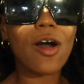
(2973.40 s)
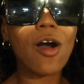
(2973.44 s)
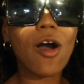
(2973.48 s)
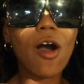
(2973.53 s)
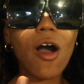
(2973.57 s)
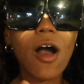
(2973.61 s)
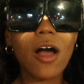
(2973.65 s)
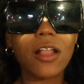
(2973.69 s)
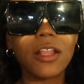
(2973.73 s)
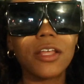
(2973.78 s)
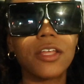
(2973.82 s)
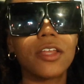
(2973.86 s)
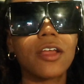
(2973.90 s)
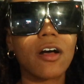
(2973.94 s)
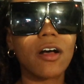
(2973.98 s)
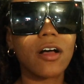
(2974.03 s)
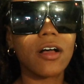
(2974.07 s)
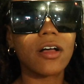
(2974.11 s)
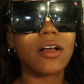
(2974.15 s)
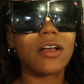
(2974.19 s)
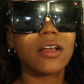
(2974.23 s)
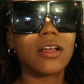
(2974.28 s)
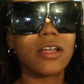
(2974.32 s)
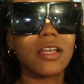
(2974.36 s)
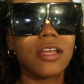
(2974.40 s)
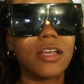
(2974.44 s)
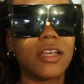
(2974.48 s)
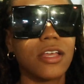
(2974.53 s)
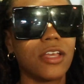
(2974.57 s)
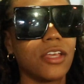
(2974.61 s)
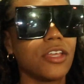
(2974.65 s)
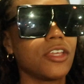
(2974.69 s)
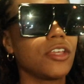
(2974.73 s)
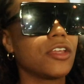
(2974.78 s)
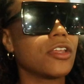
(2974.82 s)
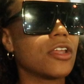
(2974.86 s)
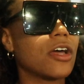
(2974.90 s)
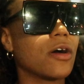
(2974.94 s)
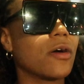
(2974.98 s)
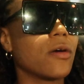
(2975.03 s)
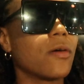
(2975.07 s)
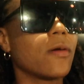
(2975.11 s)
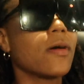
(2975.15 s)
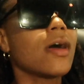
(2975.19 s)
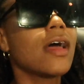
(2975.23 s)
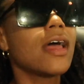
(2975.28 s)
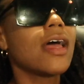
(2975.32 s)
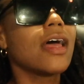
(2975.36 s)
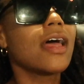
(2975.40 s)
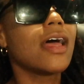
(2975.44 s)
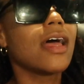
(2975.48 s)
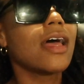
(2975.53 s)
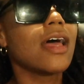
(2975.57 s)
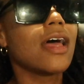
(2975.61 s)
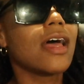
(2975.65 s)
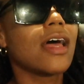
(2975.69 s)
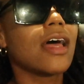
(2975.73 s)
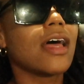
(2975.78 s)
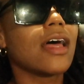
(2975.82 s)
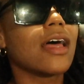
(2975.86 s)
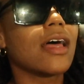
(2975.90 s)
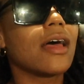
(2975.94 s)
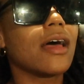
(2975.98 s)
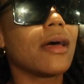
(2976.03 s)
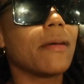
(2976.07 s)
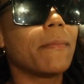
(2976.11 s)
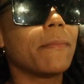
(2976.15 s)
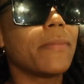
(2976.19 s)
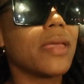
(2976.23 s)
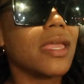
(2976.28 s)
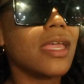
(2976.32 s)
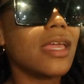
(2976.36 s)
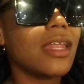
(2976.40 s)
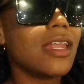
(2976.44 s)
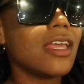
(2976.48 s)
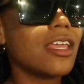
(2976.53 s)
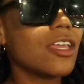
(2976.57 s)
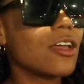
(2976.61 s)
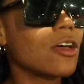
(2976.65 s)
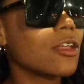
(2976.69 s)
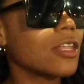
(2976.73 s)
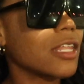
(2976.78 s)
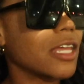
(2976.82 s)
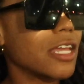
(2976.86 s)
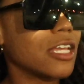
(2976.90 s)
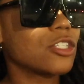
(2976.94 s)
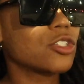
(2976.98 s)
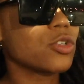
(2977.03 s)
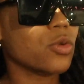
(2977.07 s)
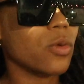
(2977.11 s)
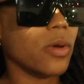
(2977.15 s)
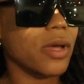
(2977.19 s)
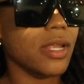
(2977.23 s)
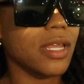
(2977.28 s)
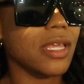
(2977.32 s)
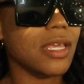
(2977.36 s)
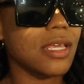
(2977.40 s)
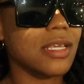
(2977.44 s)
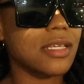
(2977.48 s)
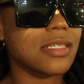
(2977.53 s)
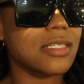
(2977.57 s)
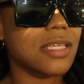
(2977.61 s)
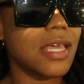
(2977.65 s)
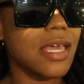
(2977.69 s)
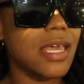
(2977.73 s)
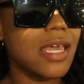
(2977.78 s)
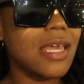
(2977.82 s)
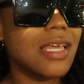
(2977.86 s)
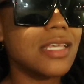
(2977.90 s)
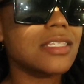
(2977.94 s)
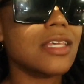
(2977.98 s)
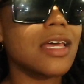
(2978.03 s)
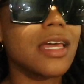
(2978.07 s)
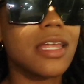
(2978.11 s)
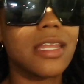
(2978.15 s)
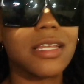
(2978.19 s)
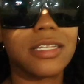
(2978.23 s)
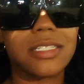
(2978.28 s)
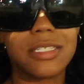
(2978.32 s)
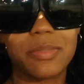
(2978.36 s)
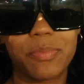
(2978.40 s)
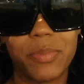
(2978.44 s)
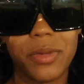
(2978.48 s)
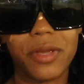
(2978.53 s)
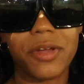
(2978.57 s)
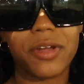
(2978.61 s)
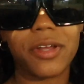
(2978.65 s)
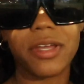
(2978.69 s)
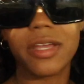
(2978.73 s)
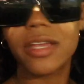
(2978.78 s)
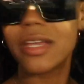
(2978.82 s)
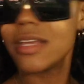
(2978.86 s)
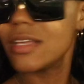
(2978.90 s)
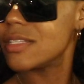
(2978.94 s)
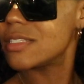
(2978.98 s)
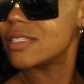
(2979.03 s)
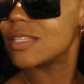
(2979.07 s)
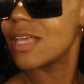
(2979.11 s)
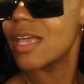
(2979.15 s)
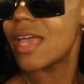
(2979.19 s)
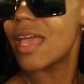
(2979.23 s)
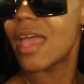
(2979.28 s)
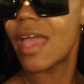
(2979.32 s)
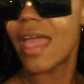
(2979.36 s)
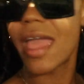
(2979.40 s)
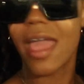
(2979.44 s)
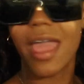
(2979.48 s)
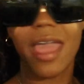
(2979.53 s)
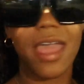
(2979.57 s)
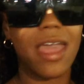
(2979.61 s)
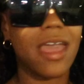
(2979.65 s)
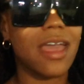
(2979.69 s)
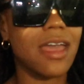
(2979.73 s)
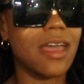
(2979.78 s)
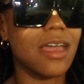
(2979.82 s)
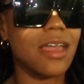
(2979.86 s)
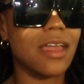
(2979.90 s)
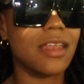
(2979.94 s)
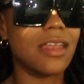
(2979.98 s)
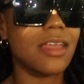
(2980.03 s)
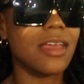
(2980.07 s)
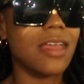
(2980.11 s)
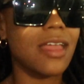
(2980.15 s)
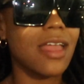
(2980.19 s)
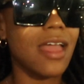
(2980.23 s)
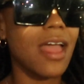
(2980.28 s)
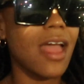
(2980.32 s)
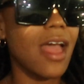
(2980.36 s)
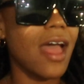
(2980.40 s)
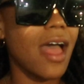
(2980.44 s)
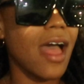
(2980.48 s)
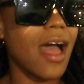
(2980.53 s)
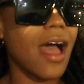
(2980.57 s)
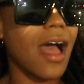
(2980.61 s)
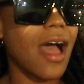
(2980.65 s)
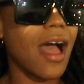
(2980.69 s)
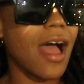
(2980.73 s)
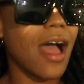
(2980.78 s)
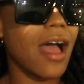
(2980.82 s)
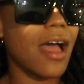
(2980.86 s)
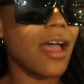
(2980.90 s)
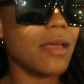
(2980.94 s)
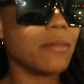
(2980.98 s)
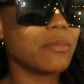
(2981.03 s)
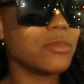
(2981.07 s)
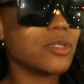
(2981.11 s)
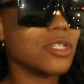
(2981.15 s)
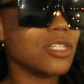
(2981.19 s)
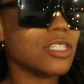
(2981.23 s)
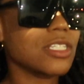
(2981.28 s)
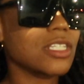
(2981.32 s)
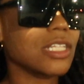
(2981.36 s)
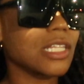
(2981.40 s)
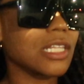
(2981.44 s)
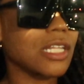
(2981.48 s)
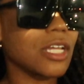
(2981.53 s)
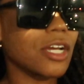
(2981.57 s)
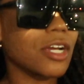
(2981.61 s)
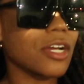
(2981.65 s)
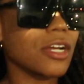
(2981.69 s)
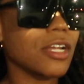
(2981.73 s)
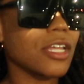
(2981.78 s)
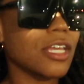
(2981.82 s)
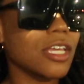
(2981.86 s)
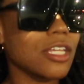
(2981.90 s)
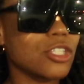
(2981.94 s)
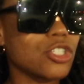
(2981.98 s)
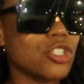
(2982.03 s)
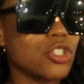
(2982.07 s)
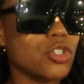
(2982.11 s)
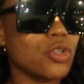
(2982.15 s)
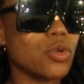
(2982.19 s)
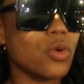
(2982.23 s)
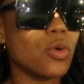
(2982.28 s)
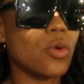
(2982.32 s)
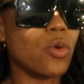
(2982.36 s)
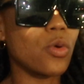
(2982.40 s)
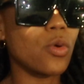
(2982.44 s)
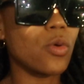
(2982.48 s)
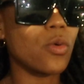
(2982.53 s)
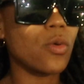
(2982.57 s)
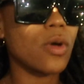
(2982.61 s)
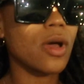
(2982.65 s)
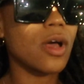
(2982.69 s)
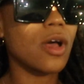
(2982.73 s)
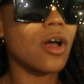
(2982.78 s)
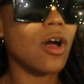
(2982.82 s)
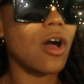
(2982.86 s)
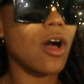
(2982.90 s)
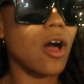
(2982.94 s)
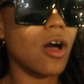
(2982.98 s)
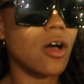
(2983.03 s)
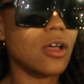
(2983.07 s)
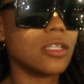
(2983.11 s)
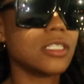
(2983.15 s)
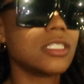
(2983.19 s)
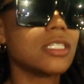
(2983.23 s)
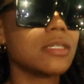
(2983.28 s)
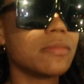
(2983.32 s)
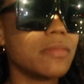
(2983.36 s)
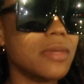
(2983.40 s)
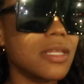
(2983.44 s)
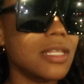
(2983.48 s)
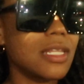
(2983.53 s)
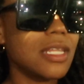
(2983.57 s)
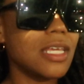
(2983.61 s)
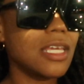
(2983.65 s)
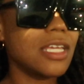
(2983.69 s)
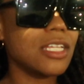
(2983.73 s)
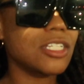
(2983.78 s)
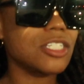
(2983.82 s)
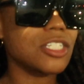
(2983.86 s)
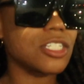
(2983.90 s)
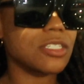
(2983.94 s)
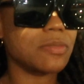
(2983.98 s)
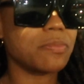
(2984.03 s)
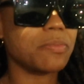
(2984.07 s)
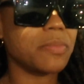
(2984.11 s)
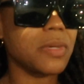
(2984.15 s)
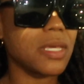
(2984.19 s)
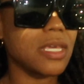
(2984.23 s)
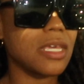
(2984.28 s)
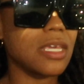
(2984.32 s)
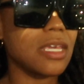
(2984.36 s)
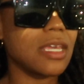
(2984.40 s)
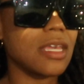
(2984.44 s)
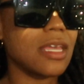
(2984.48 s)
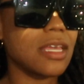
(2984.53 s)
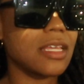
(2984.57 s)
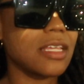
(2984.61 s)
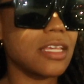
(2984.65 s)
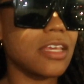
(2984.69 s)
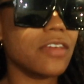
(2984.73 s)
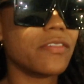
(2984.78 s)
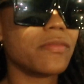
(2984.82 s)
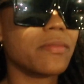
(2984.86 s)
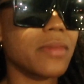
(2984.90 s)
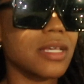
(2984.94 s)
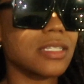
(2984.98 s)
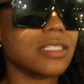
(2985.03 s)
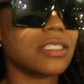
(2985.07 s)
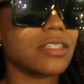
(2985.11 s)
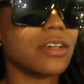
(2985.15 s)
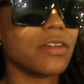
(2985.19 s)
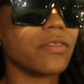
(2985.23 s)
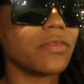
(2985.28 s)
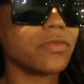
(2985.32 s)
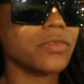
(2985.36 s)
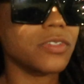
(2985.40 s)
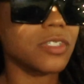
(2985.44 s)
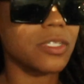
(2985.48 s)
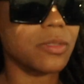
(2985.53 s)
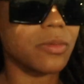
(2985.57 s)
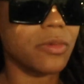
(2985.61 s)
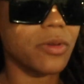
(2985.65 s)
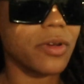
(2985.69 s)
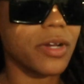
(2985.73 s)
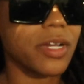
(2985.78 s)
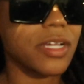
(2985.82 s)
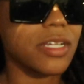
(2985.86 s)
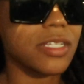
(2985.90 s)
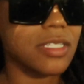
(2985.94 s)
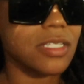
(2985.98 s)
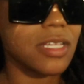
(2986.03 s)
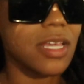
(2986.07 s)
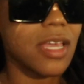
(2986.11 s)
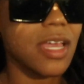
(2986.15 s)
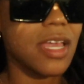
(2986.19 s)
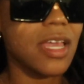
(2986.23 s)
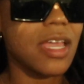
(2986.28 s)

all in all, you know, being in your late 20s is an experience and I'm just learning to ultimately just be give myself some grace